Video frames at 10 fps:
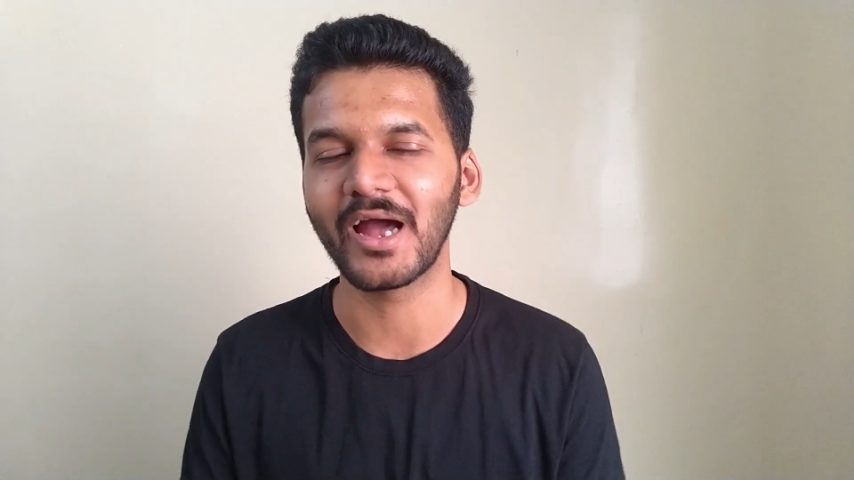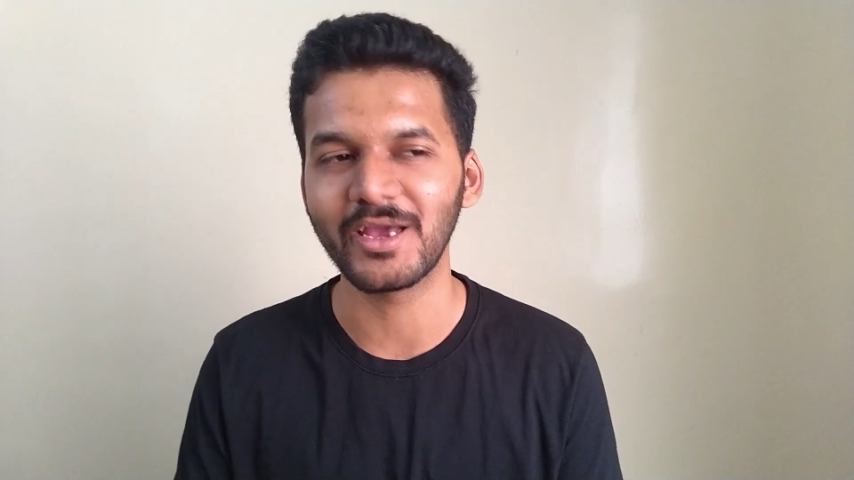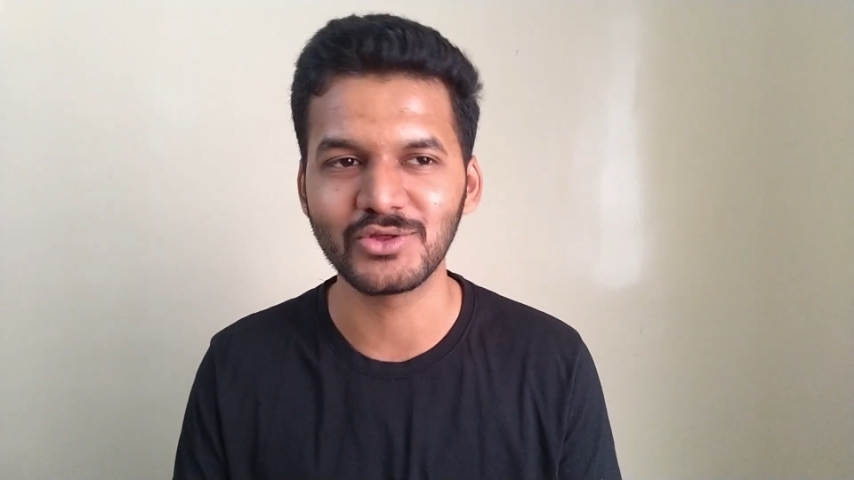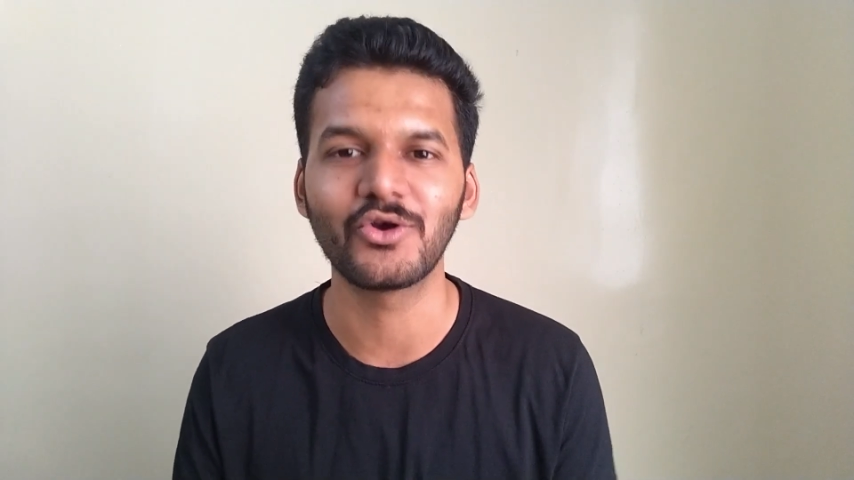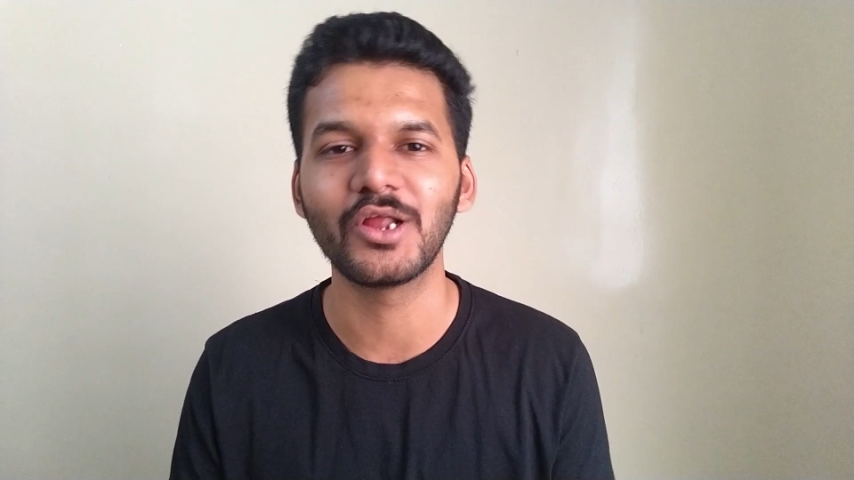I
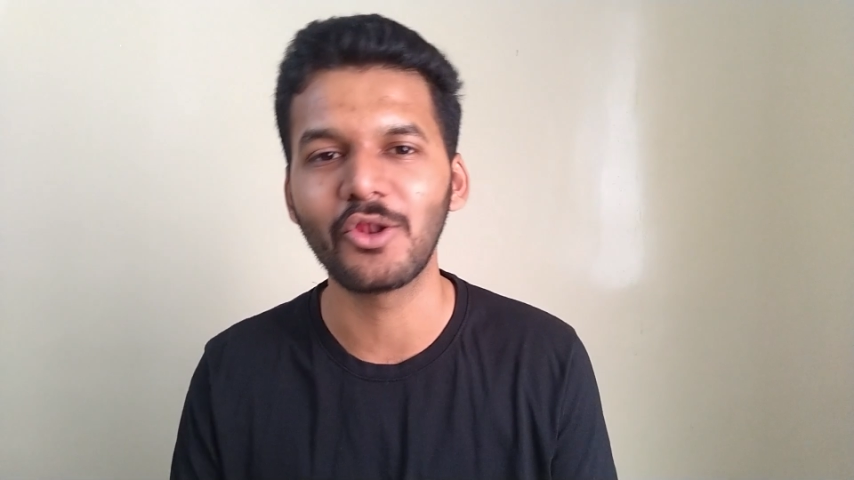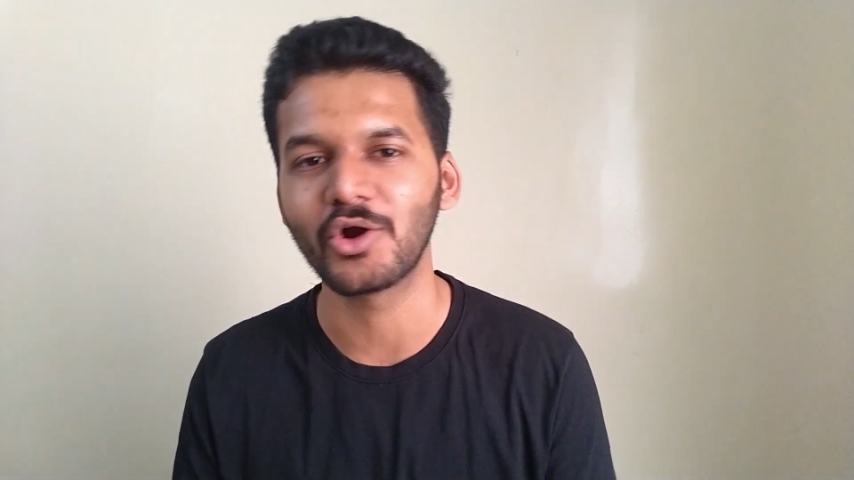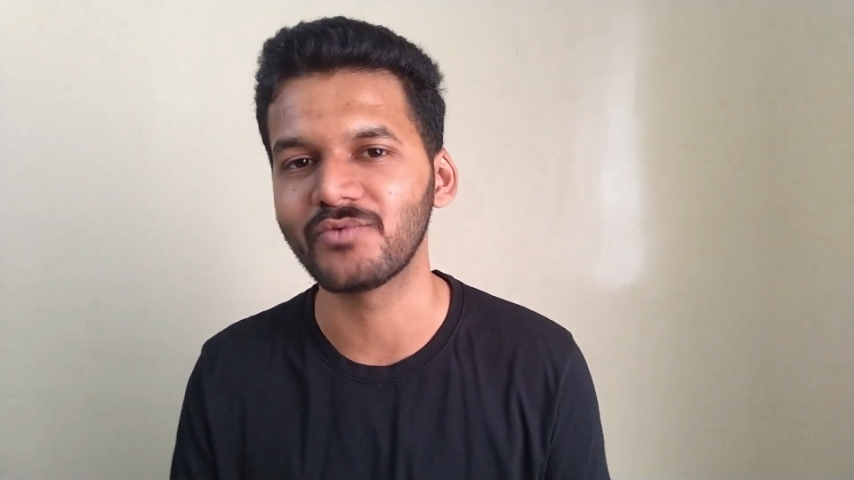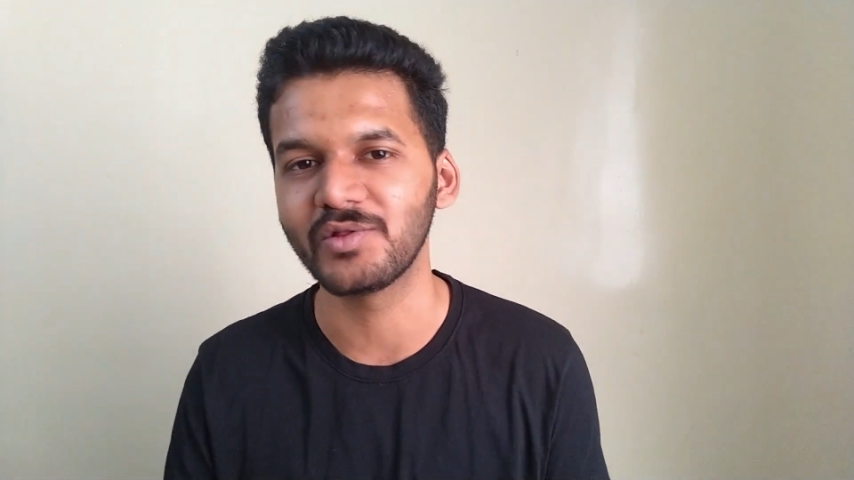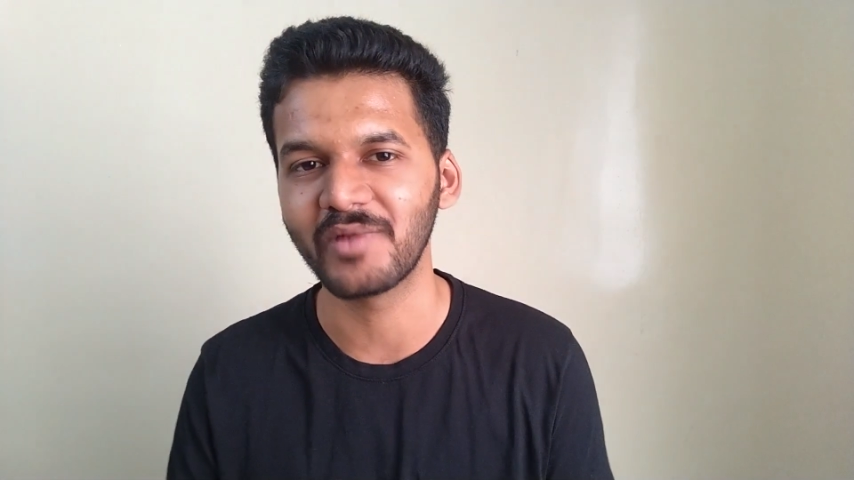enjoyed a
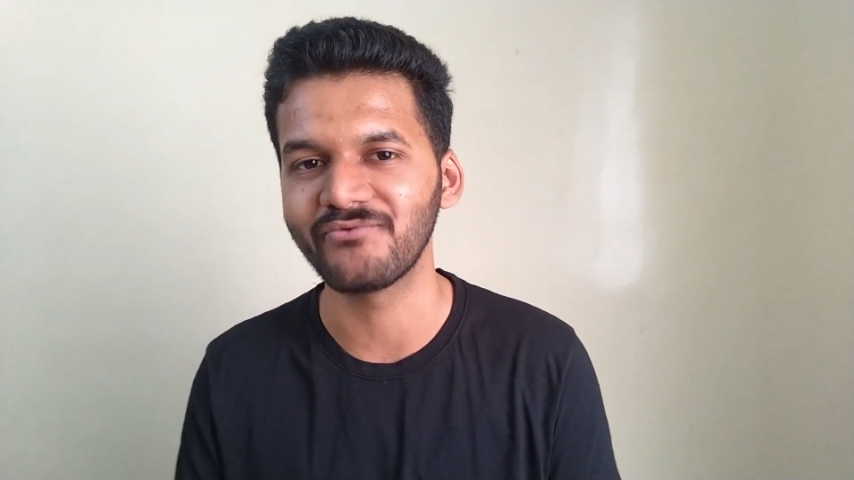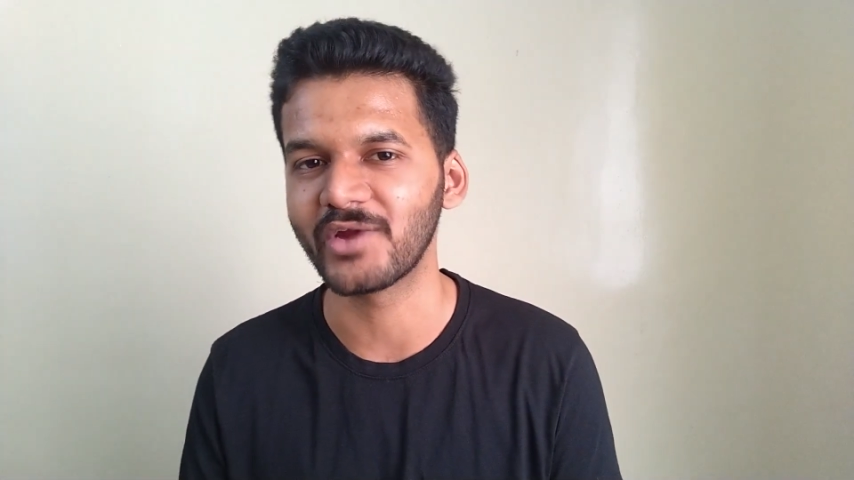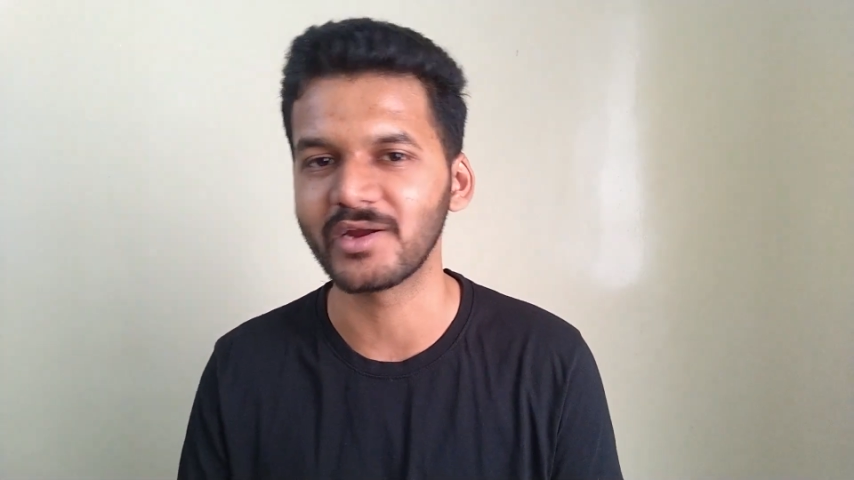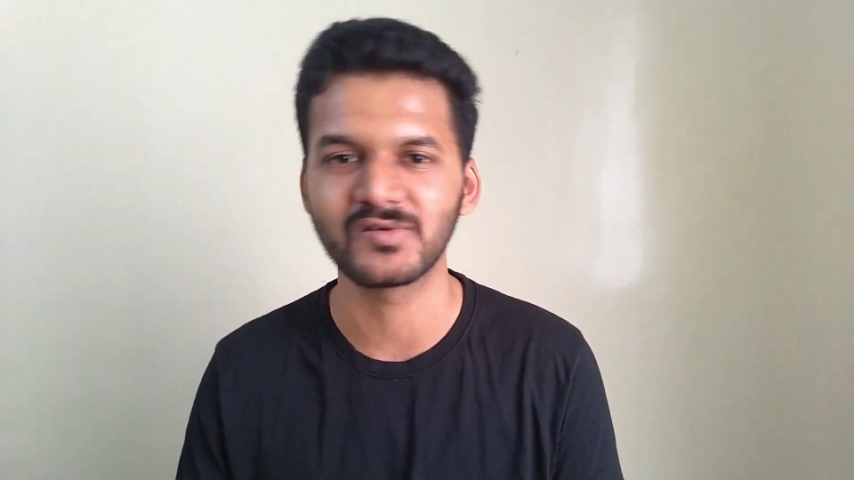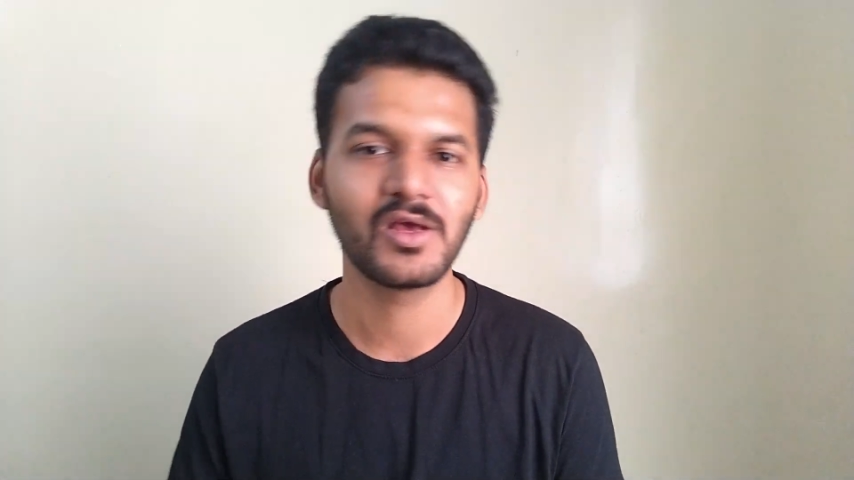lot with my
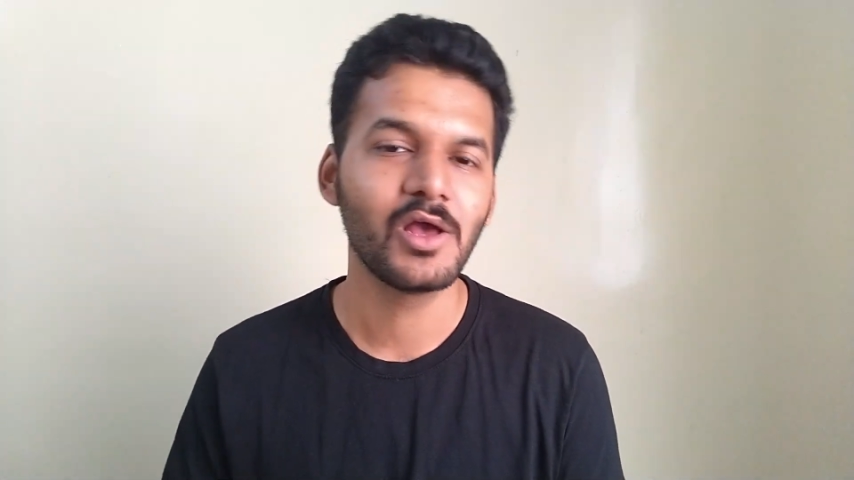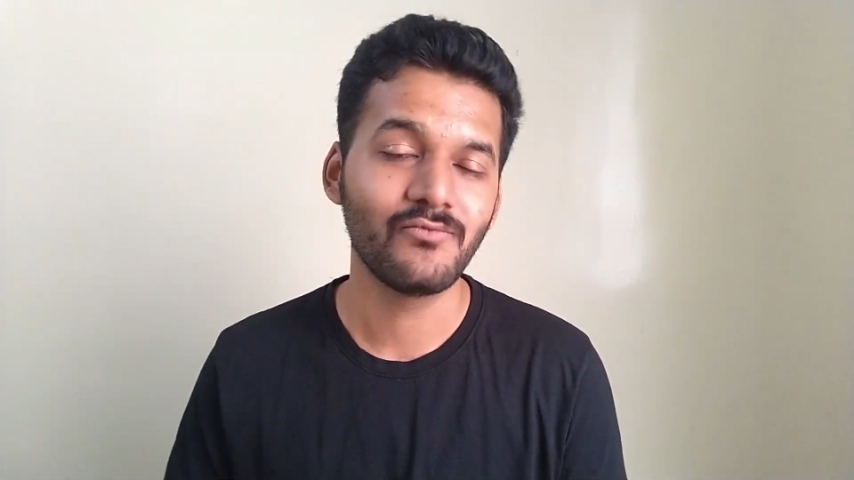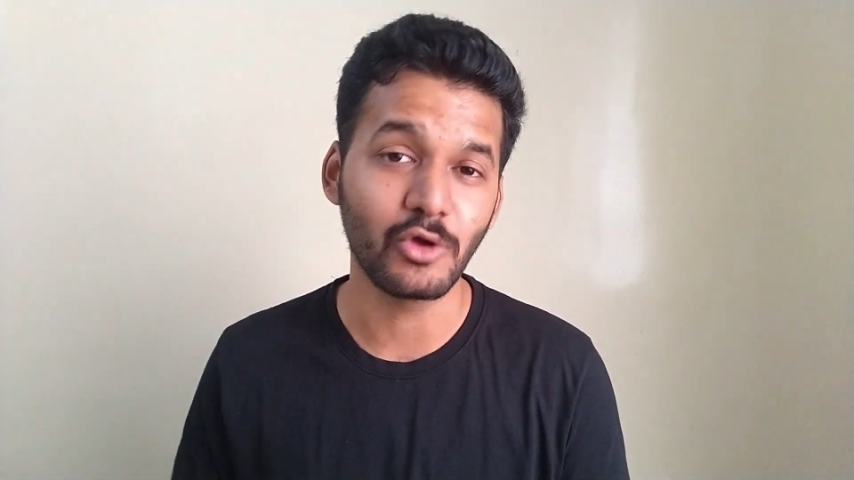friends.